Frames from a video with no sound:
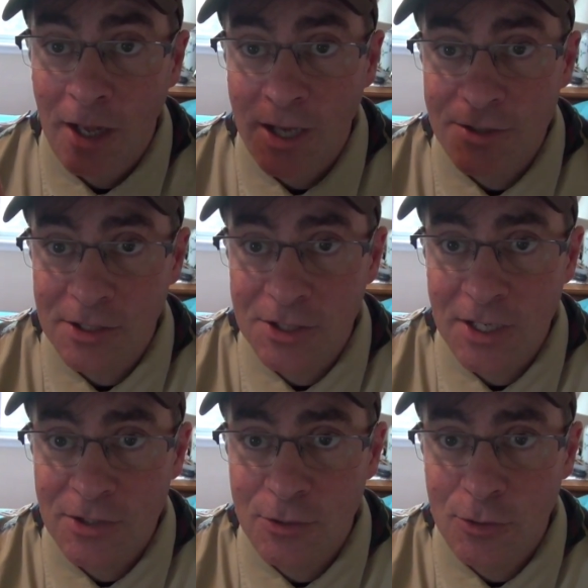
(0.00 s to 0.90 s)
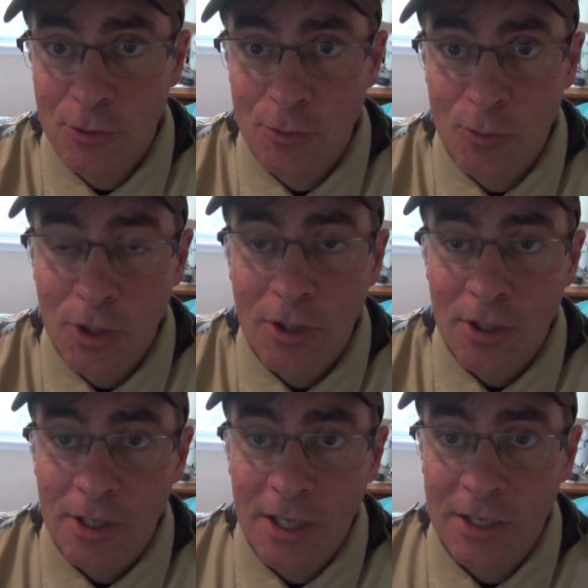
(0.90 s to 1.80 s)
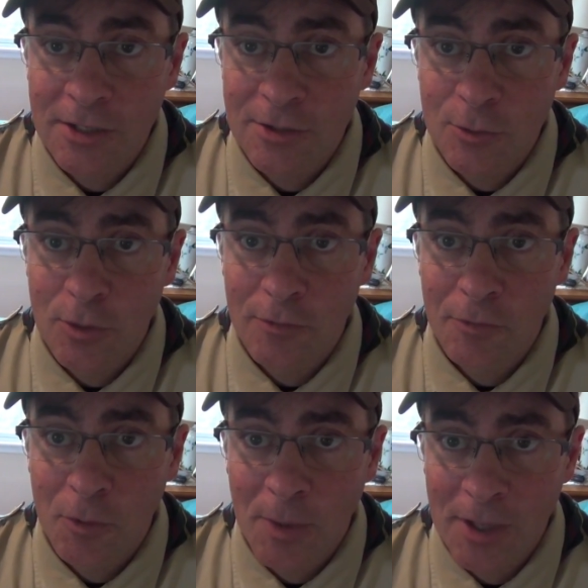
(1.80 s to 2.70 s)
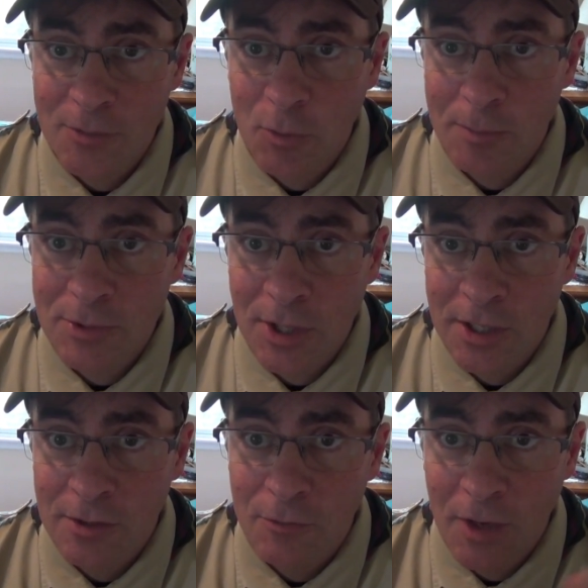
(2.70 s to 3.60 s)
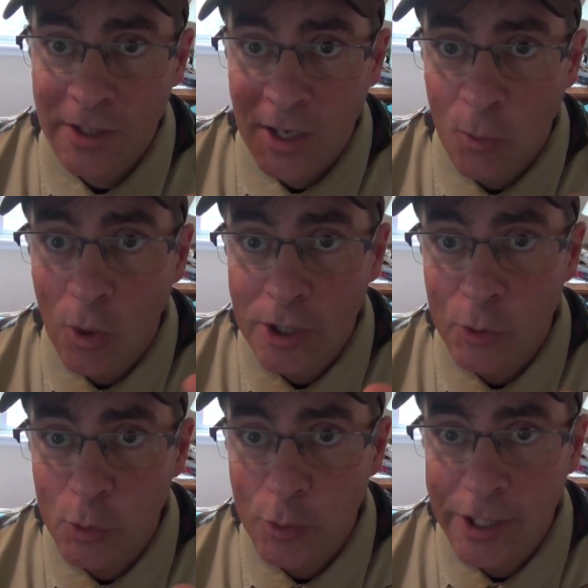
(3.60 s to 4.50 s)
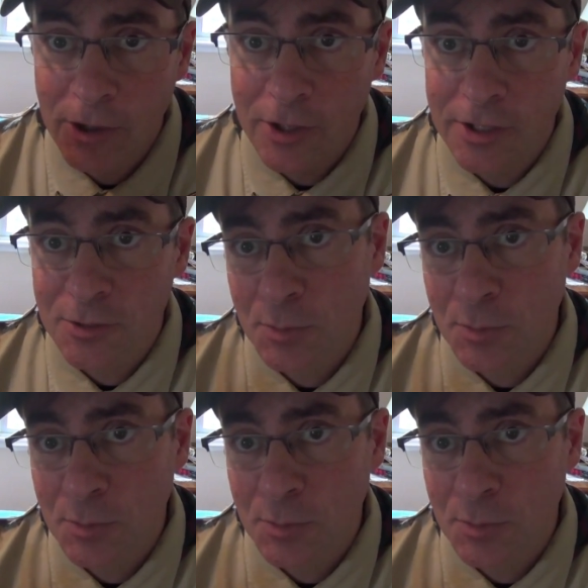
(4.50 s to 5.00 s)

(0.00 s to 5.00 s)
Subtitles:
I suggest you do get into Philmont's website and find out what crew gear is,